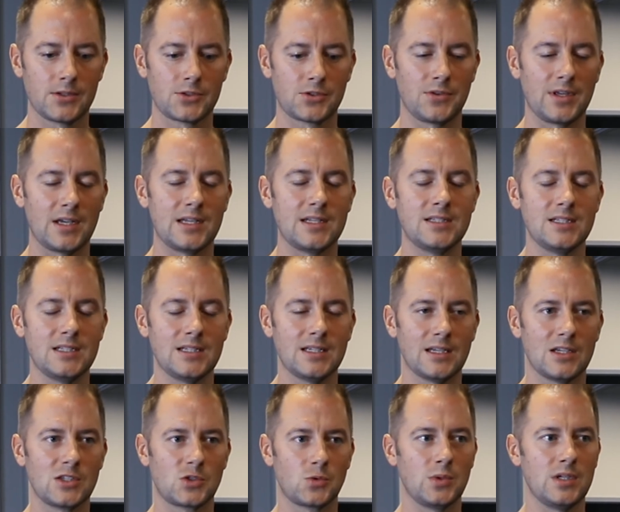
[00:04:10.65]
So the idea
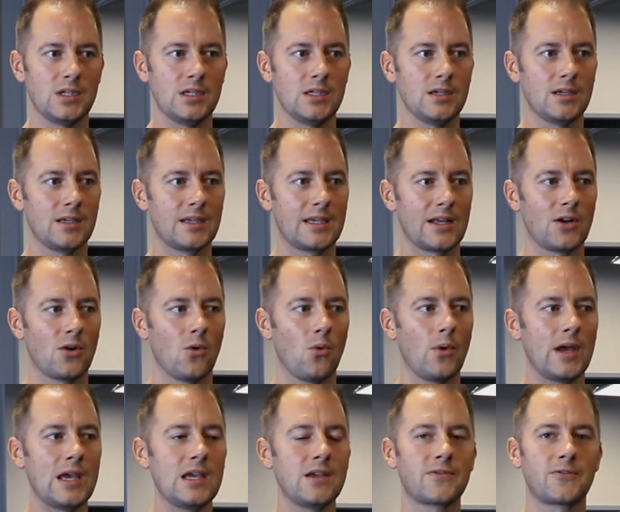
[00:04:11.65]
is we get
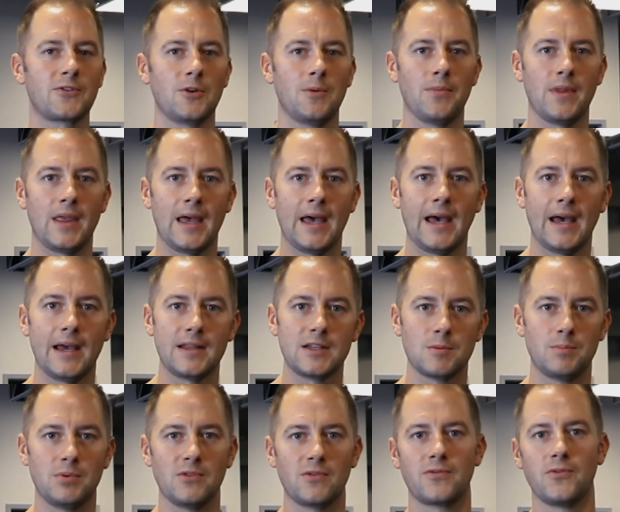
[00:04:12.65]
away from
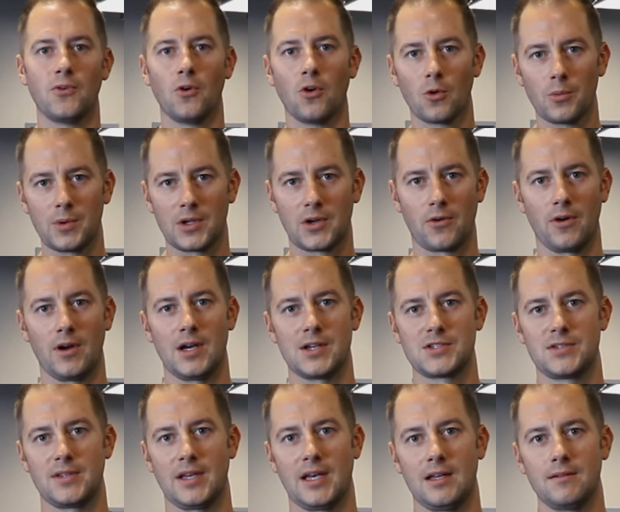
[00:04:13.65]
that before we
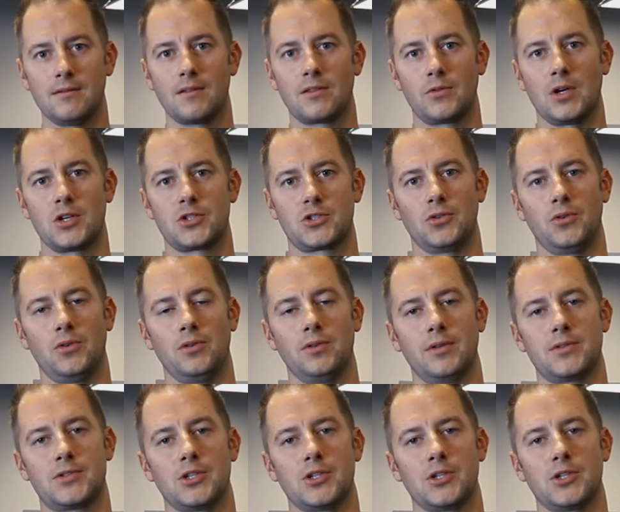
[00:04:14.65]
cross that threshold.